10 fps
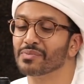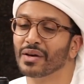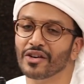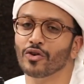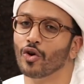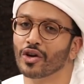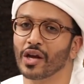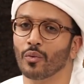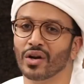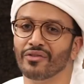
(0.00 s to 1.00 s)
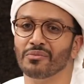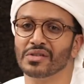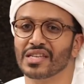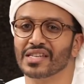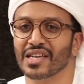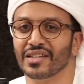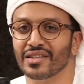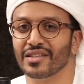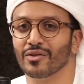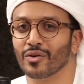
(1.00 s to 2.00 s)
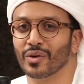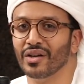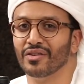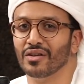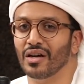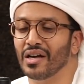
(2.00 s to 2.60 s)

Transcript: But I know, okay, whatever mistakes I did or whatever,